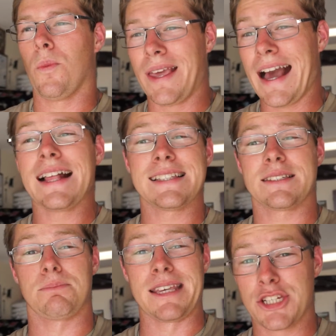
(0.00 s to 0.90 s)
We got
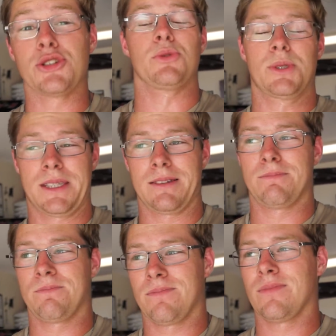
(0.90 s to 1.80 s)
some issues.
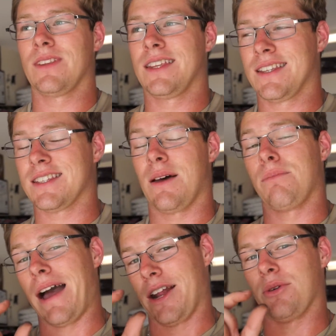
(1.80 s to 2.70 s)
Some
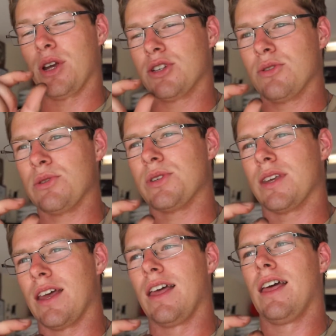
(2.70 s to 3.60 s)
minor
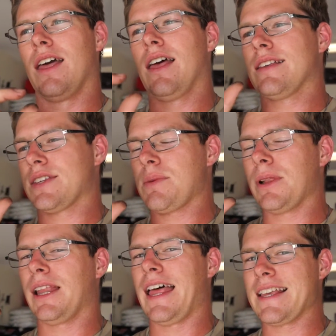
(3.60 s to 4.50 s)
issues,
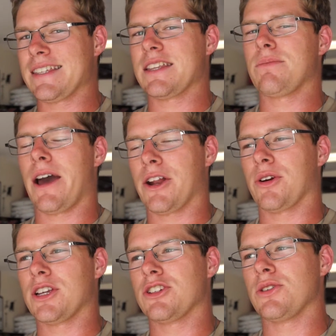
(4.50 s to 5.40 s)
some less than minor
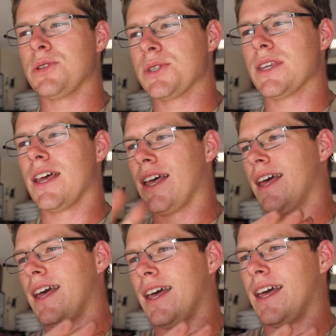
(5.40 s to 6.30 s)
issues.
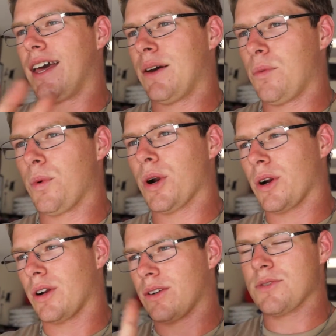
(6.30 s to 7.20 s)

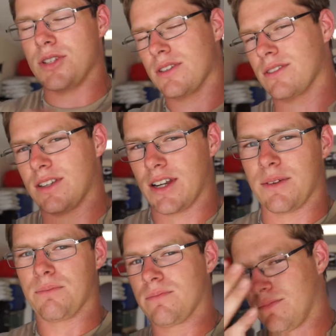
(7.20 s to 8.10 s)
We're just
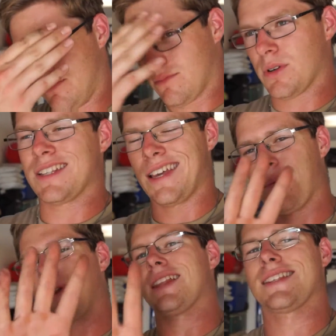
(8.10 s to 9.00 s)
gonna
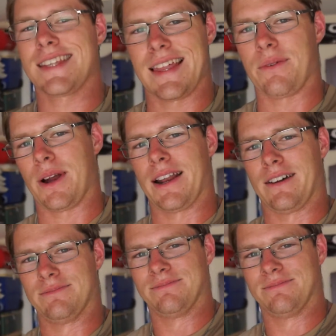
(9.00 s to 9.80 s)
pretend we didn't see that right now.